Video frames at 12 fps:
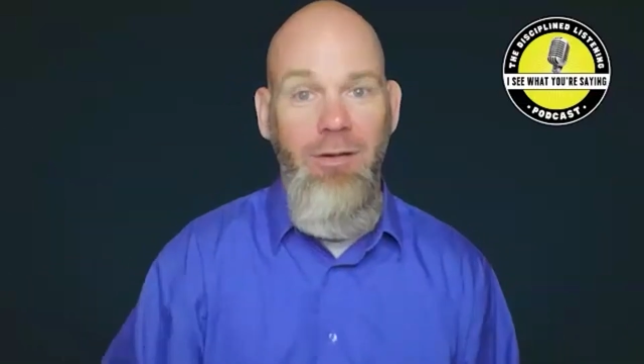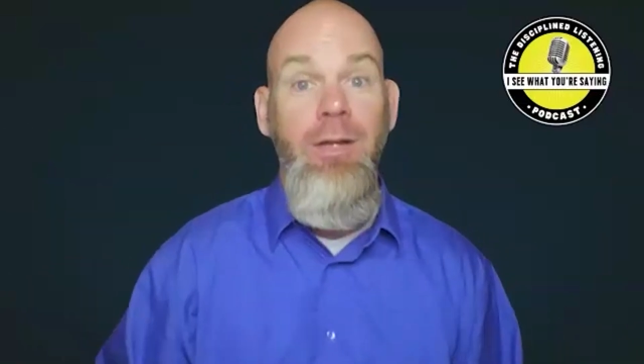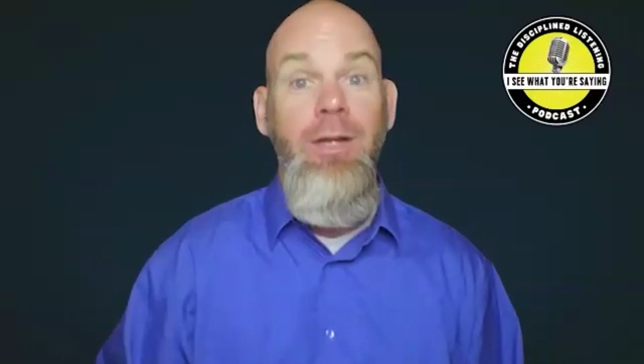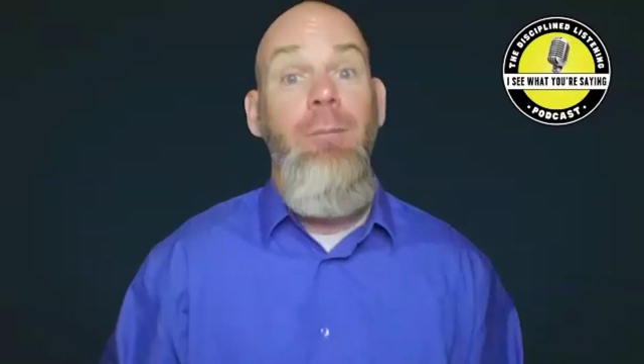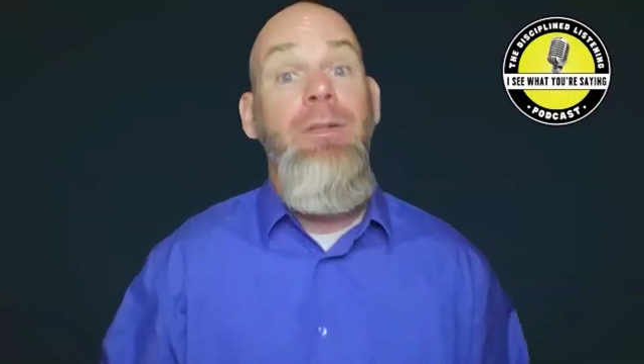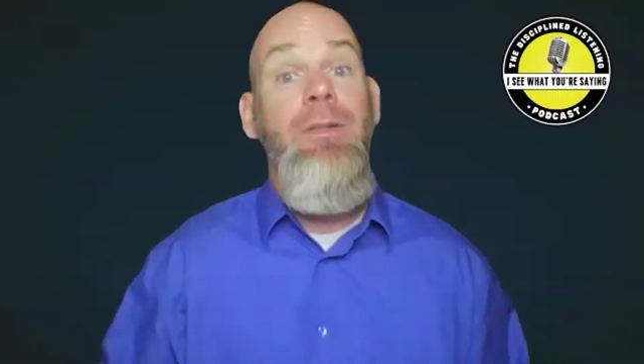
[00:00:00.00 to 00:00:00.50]

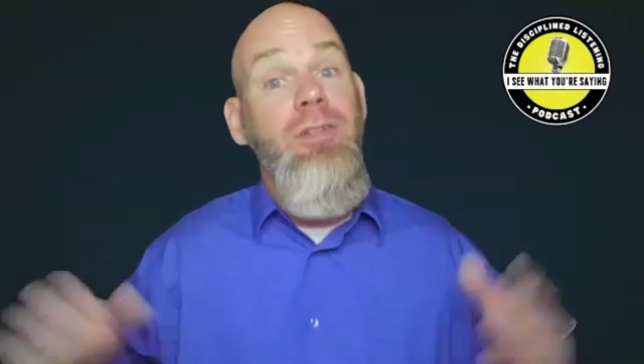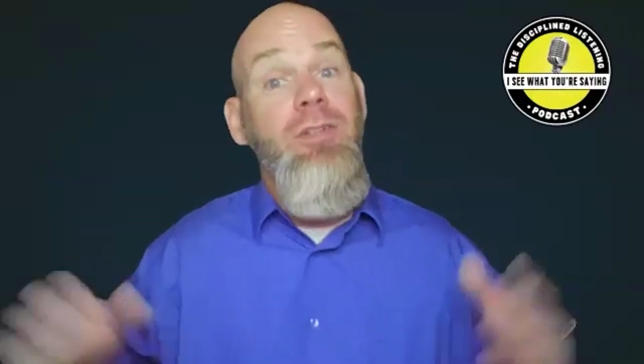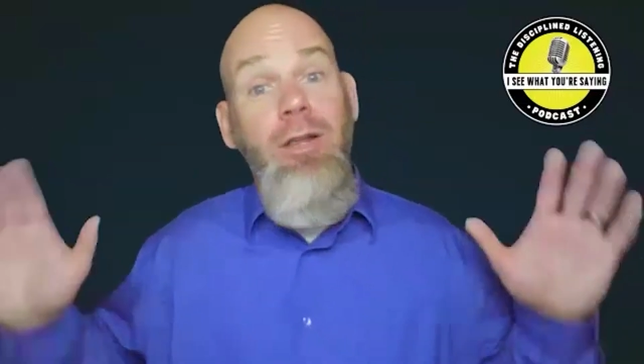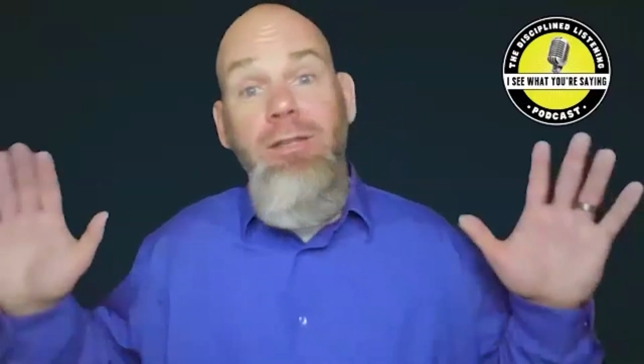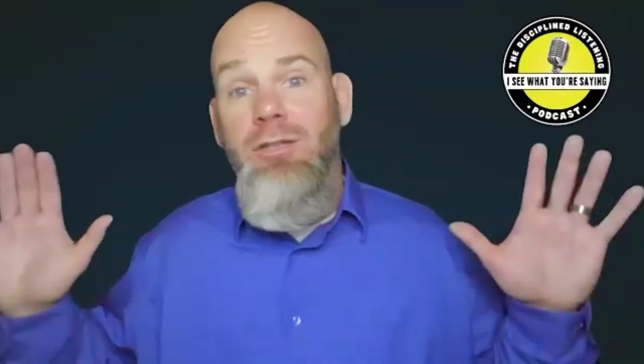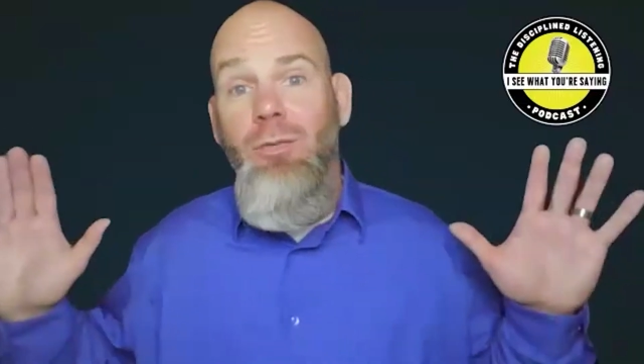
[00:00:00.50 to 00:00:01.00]
I mean,
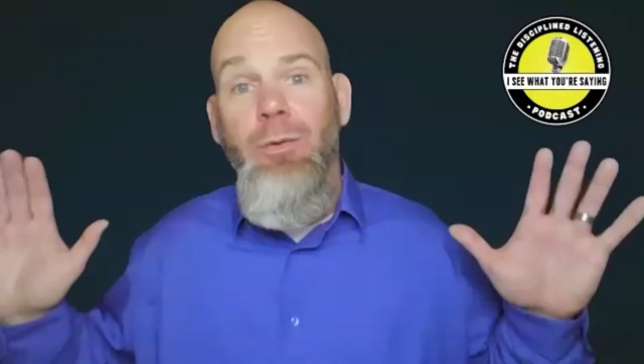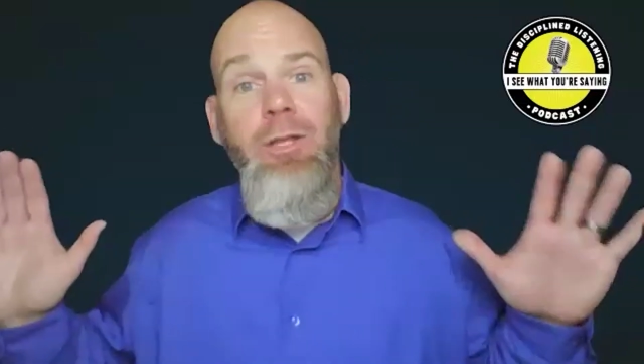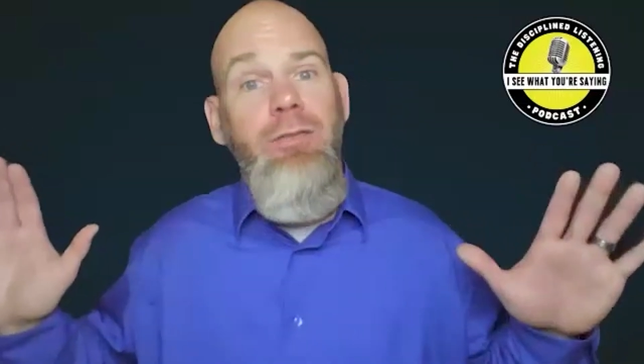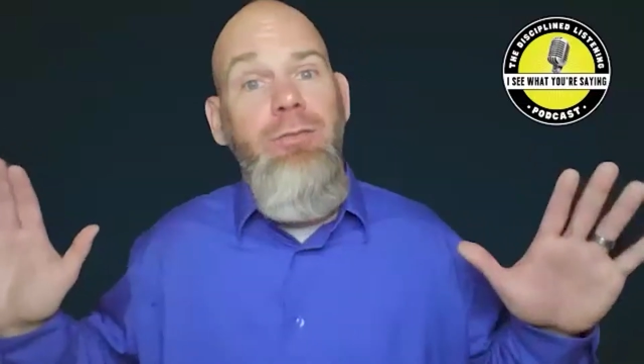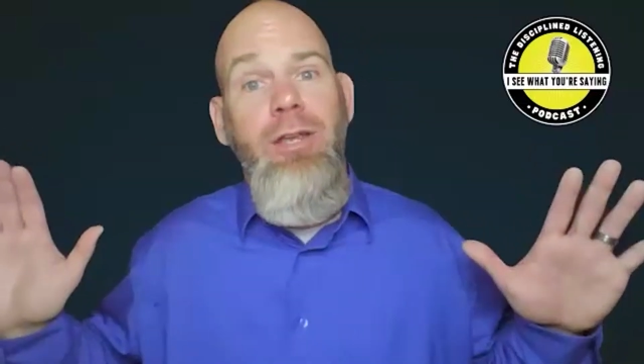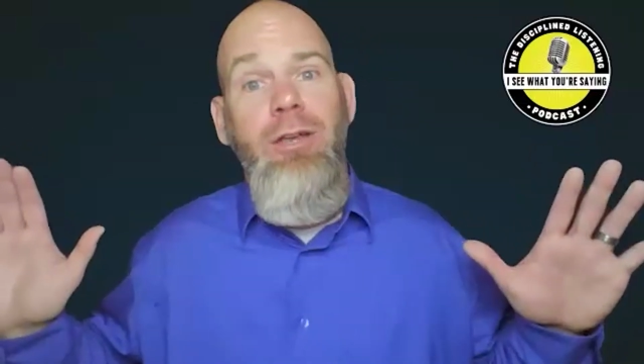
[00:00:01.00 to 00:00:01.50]
starting as a
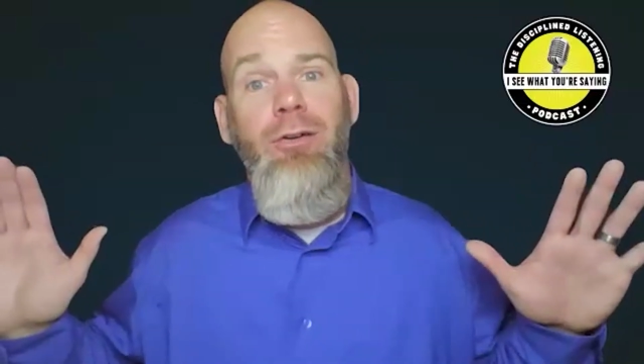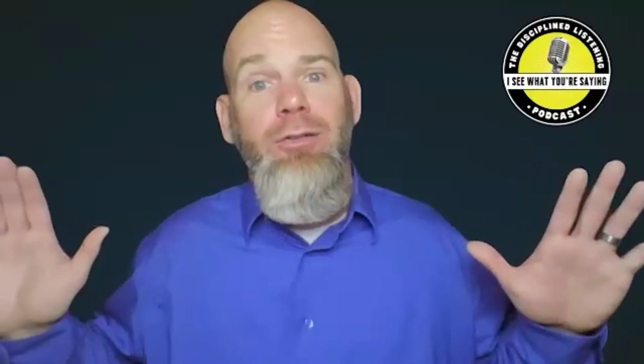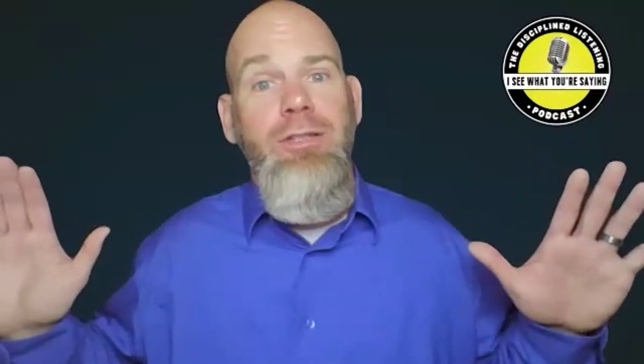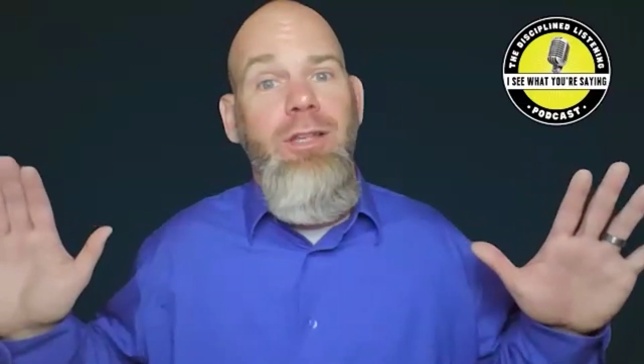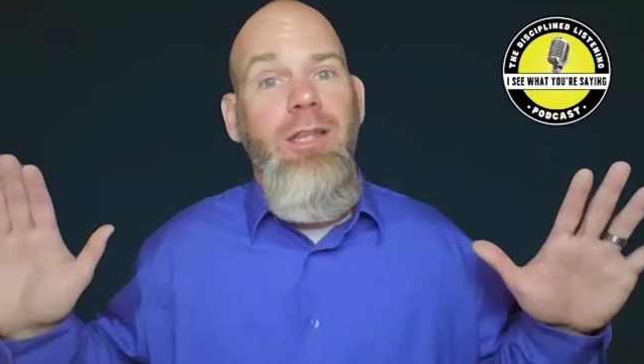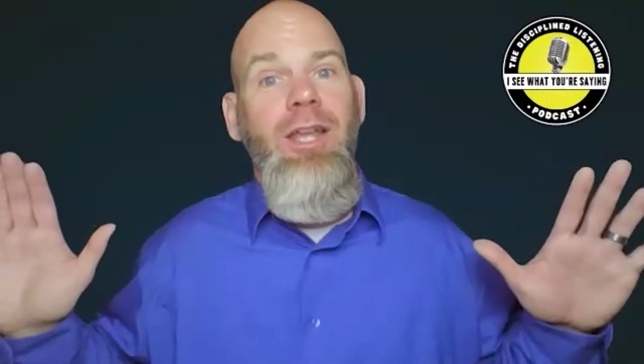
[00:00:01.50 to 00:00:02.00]
23-year-old
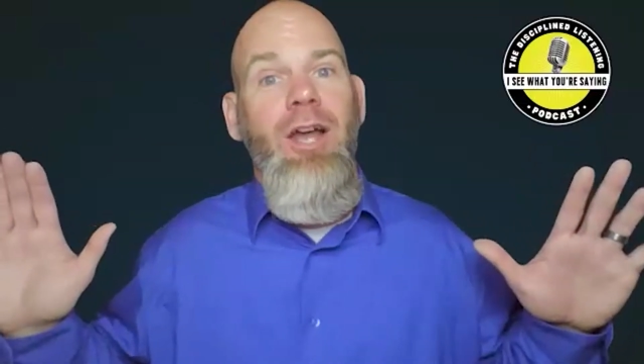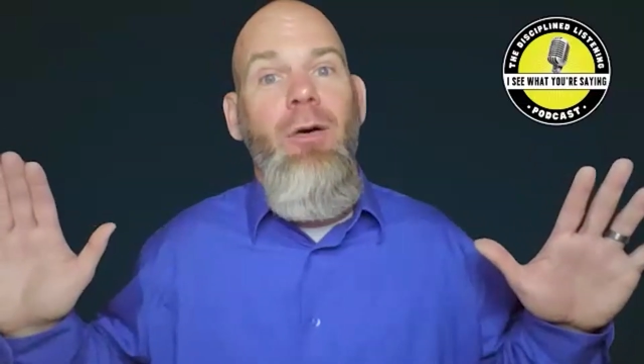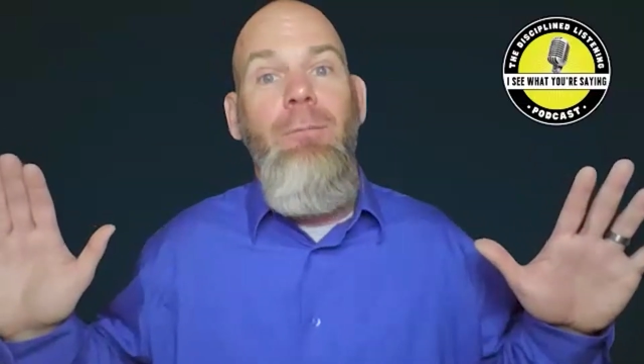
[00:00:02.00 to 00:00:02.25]
CEO,